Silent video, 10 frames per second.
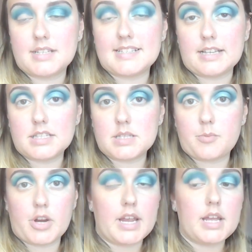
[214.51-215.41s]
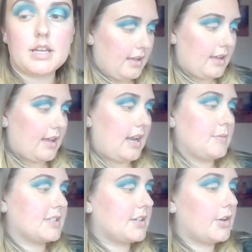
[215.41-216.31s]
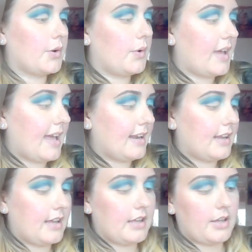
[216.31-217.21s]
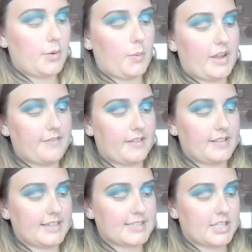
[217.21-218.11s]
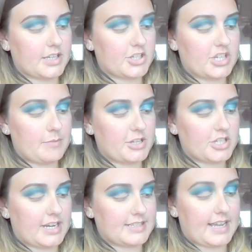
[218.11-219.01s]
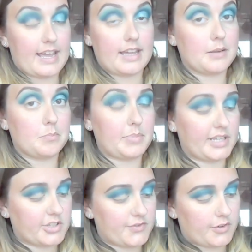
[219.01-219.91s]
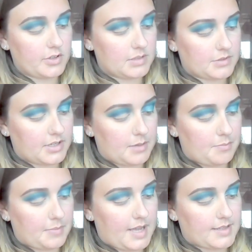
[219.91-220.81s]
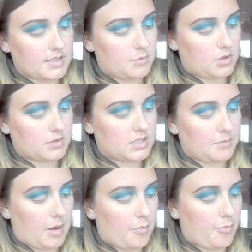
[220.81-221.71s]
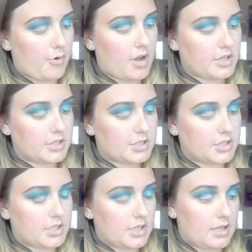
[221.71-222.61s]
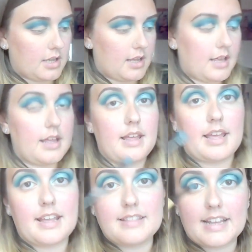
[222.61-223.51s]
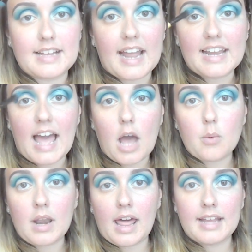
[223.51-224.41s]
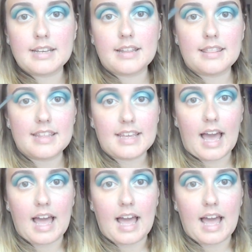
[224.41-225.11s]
setting spray, and I'm just going to go in with this shimmer shade here in Beachfront. I'm just going to get some onto my brush and then kind of outline the